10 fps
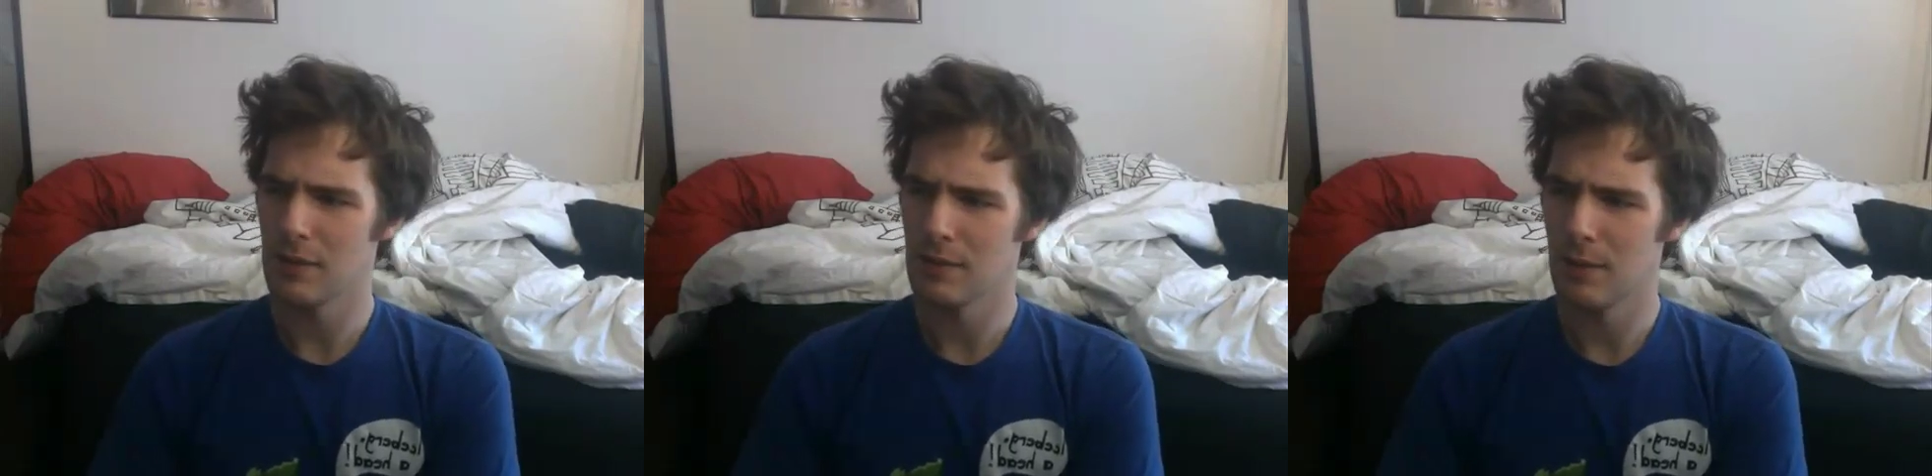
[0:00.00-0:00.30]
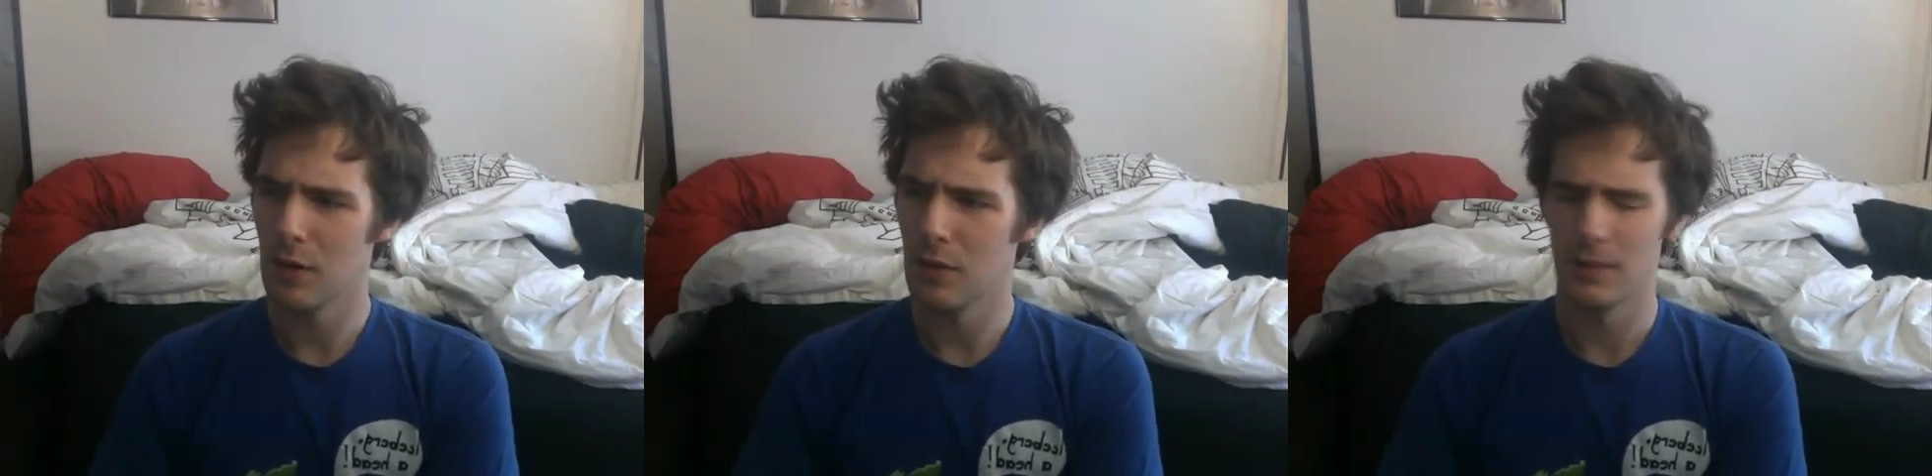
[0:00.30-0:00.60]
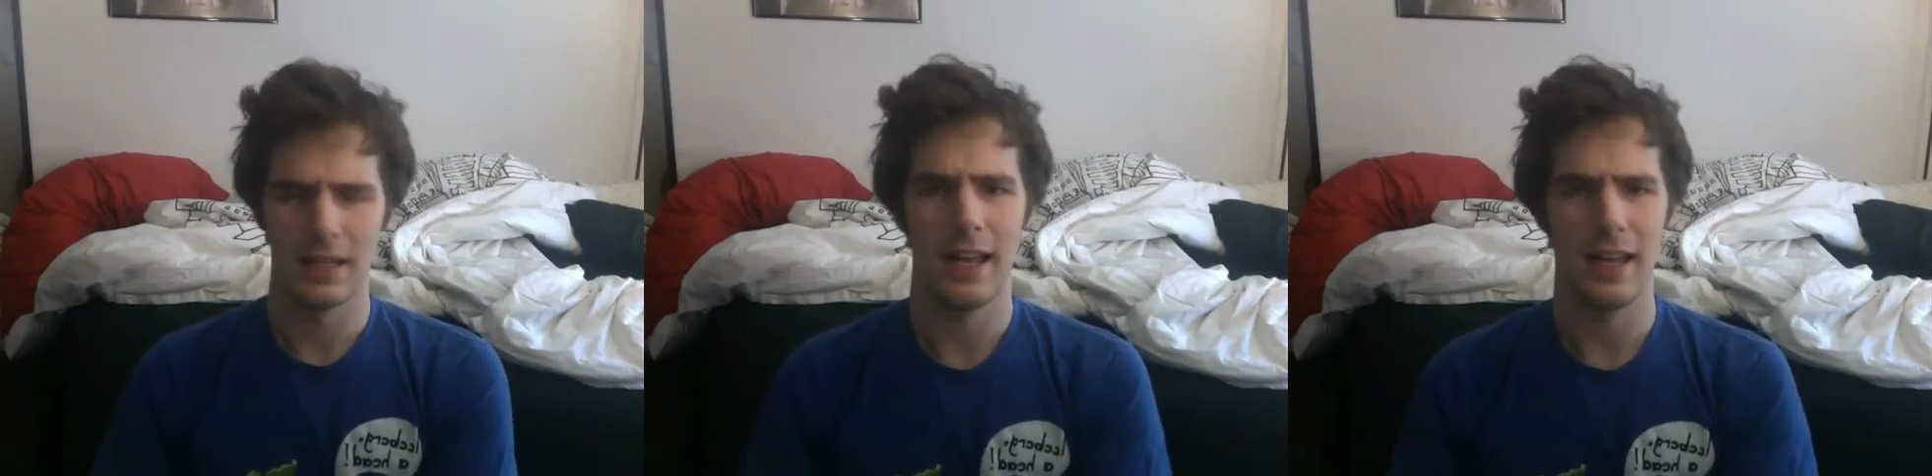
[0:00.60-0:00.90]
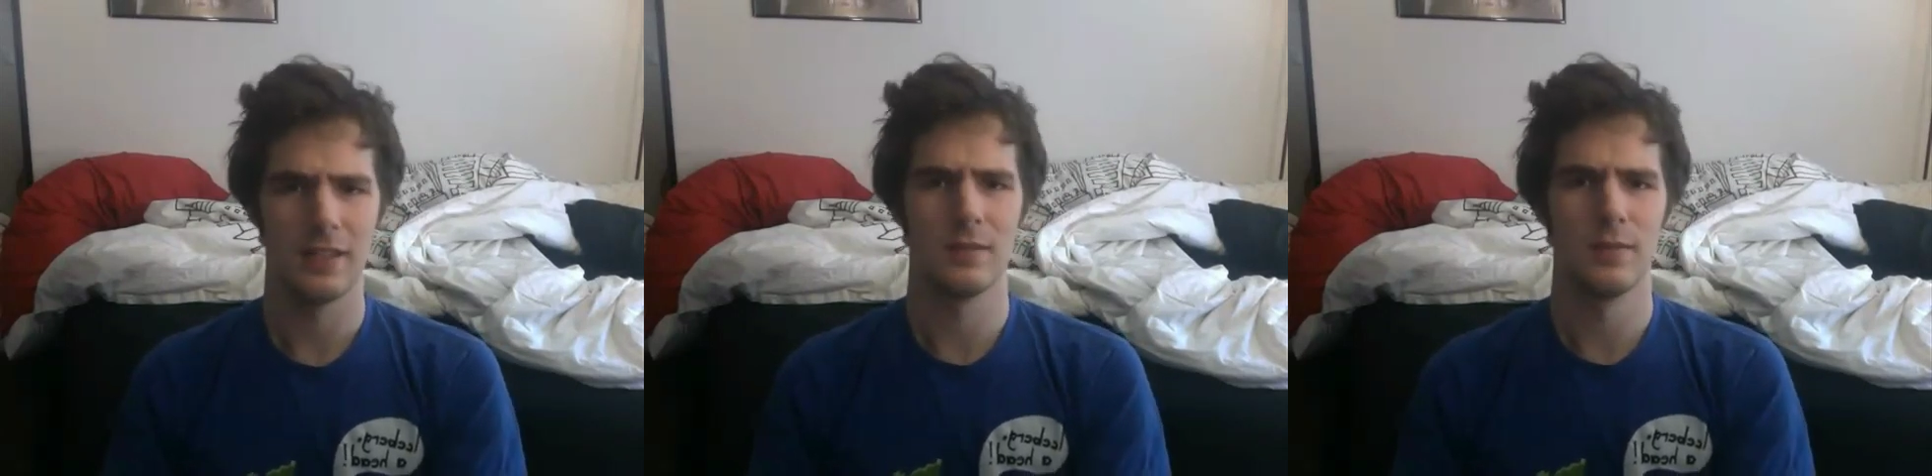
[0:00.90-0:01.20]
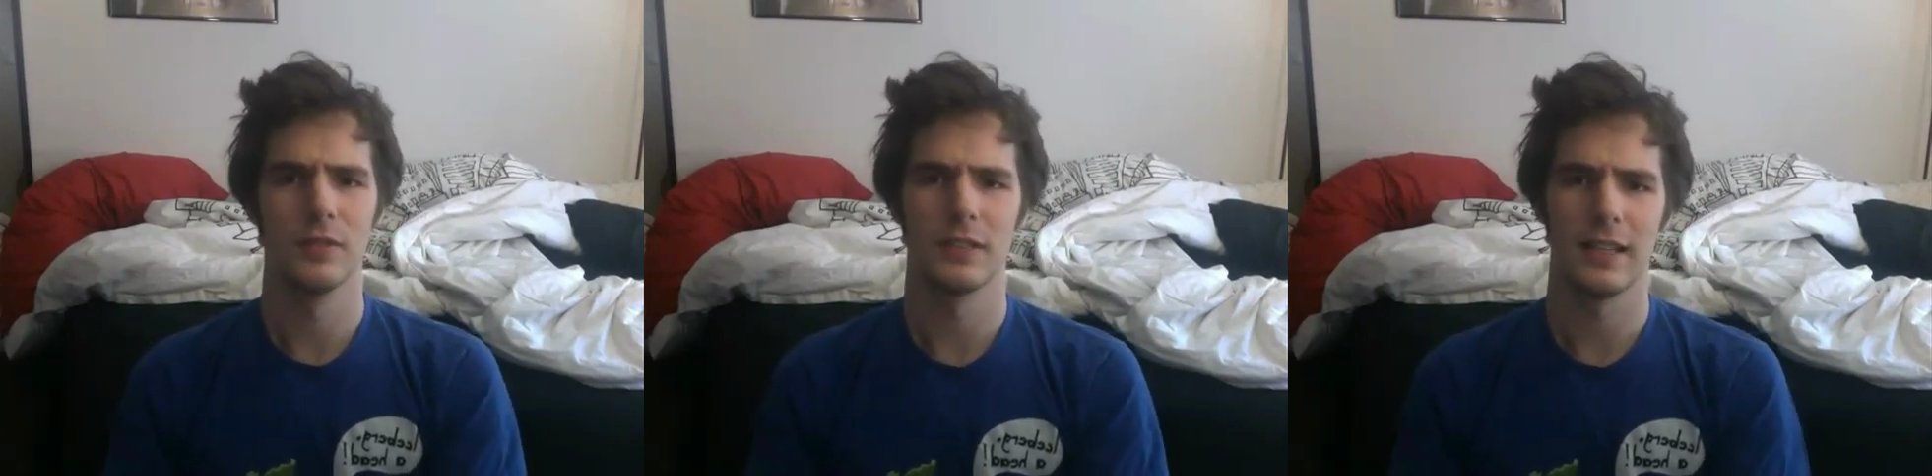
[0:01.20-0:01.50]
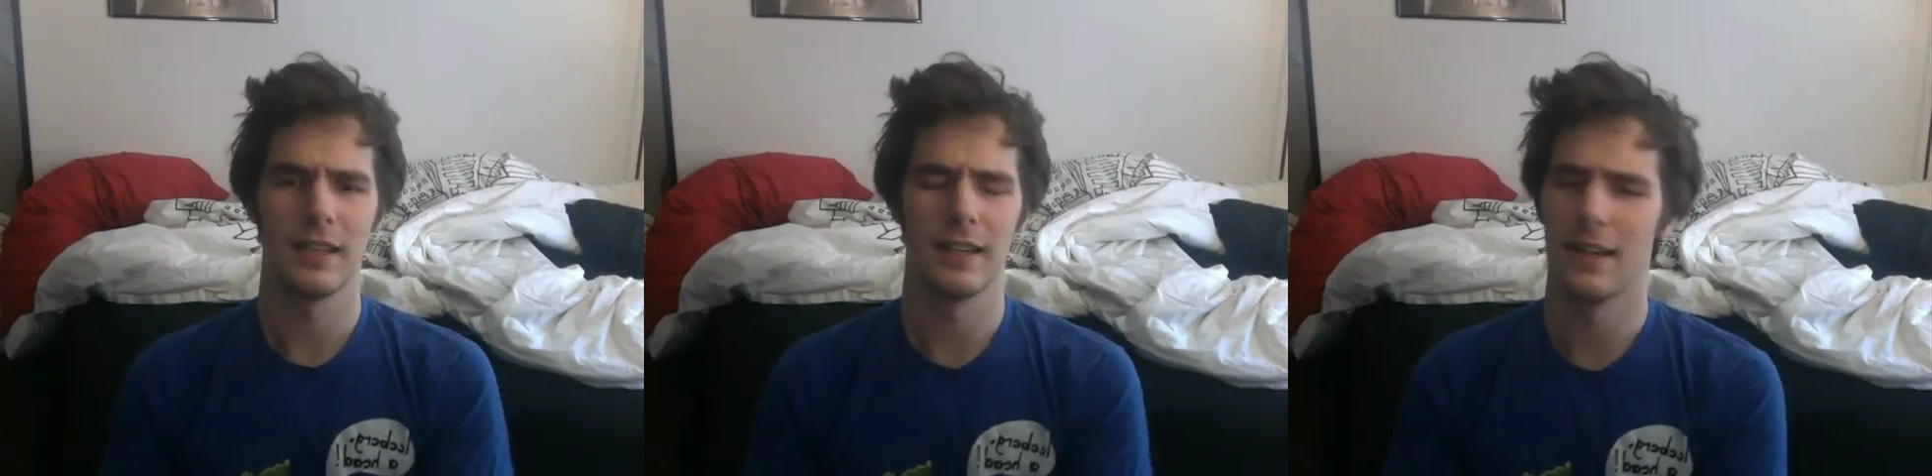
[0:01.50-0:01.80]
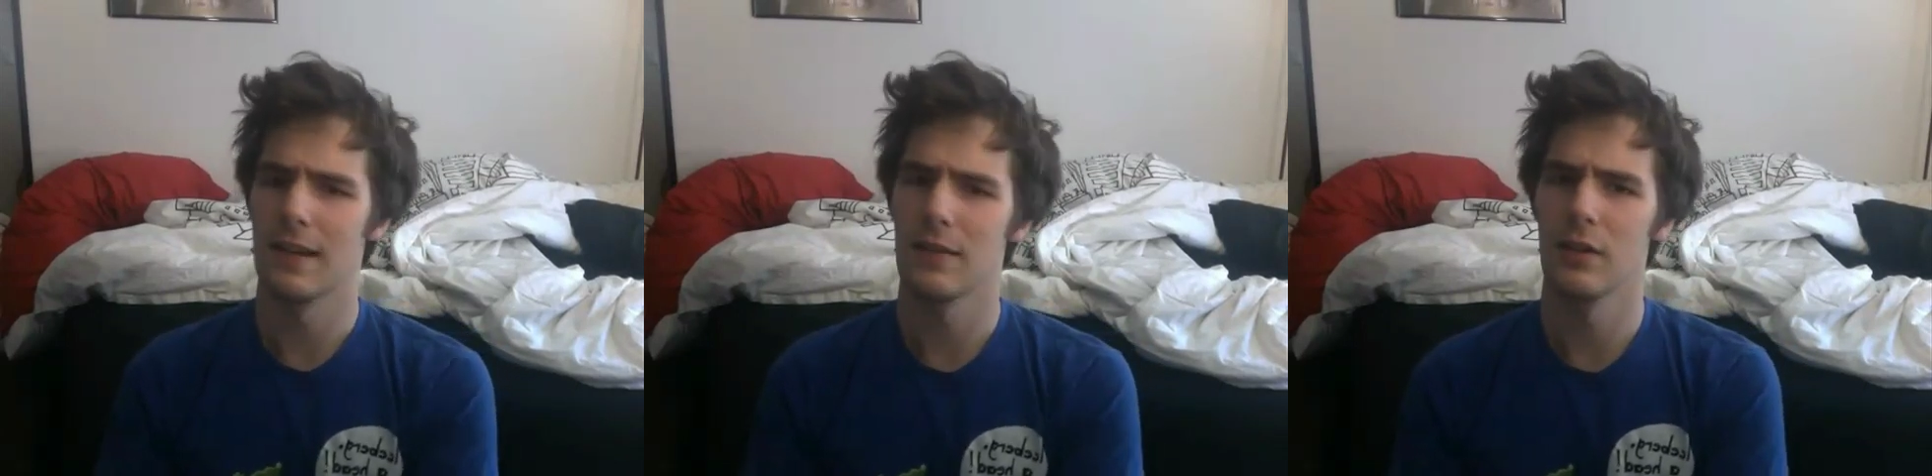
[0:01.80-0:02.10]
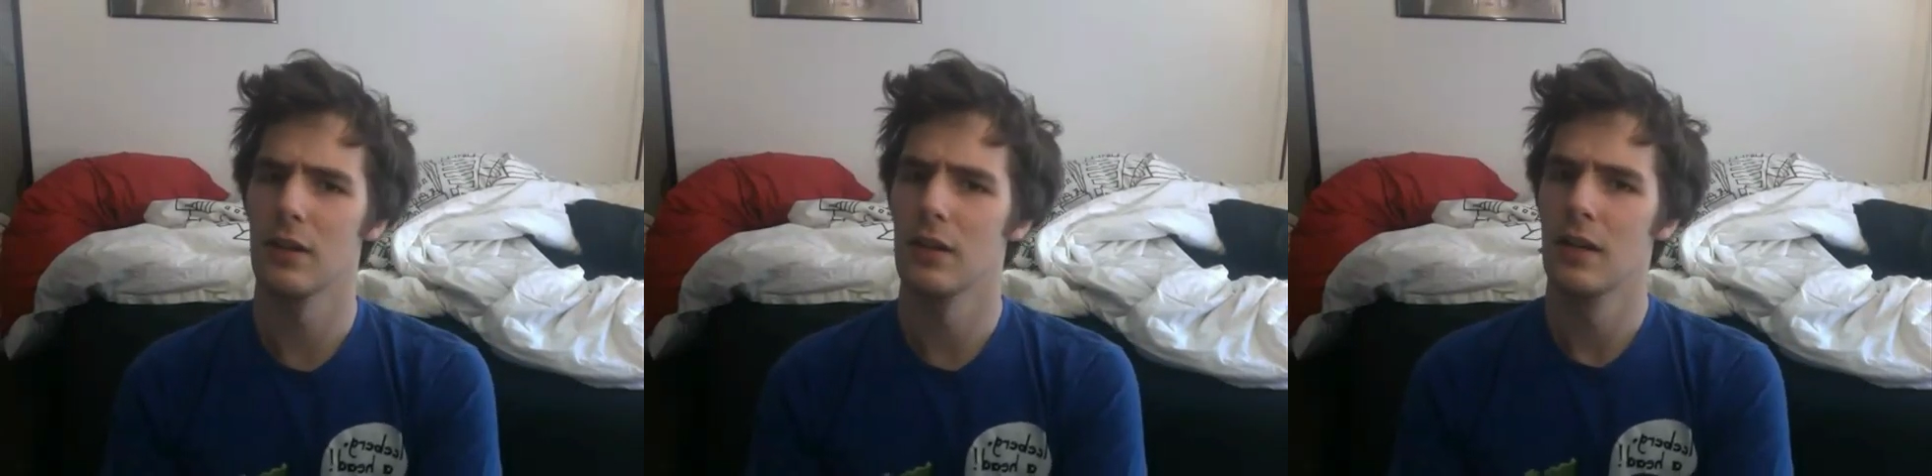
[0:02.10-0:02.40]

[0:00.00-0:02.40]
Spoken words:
poems that I had in this moleskin, and I never